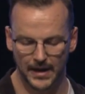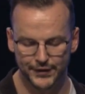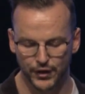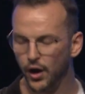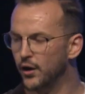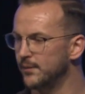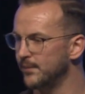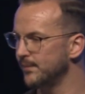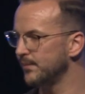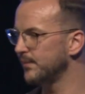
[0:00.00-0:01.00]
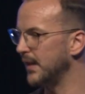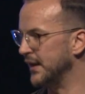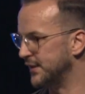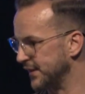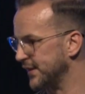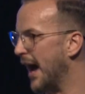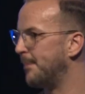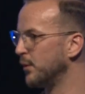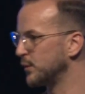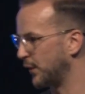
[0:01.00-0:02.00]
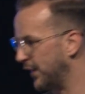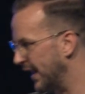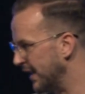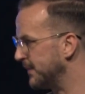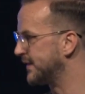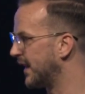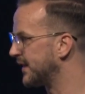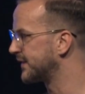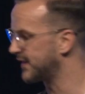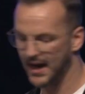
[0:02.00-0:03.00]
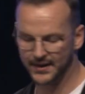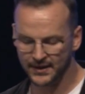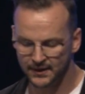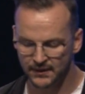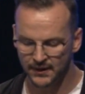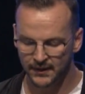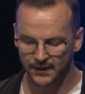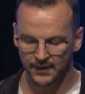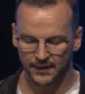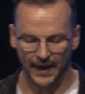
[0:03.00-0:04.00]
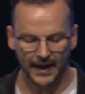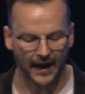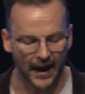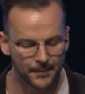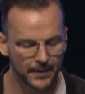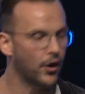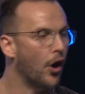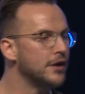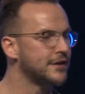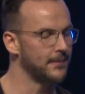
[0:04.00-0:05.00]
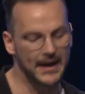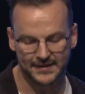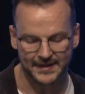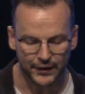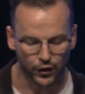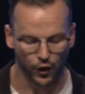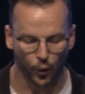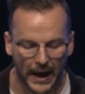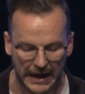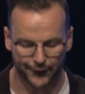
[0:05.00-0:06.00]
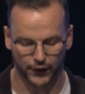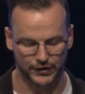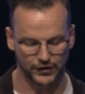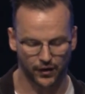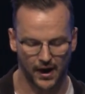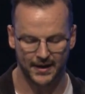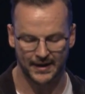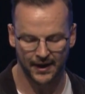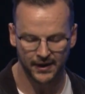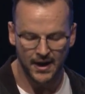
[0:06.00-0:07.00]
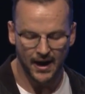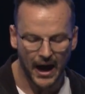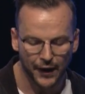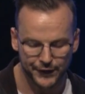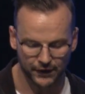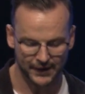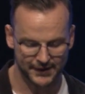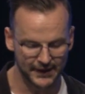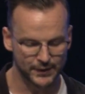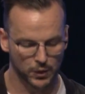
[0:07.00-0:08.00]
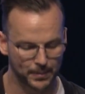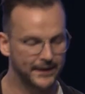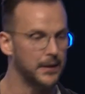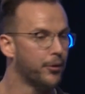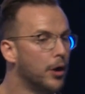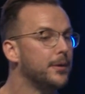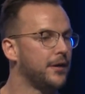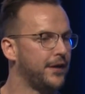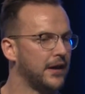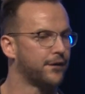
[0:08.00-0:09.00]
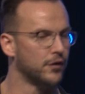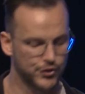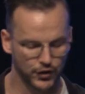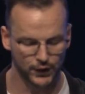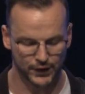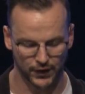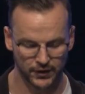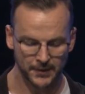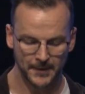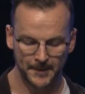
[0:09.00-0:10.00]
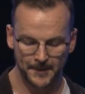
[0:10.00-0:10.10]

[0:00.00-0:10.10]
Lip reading: And so his disciples, with their limited understanding, they came and urged him, hey, send her away, for she's crying out after us. And this would have been the appropriate thing for a Jew to do.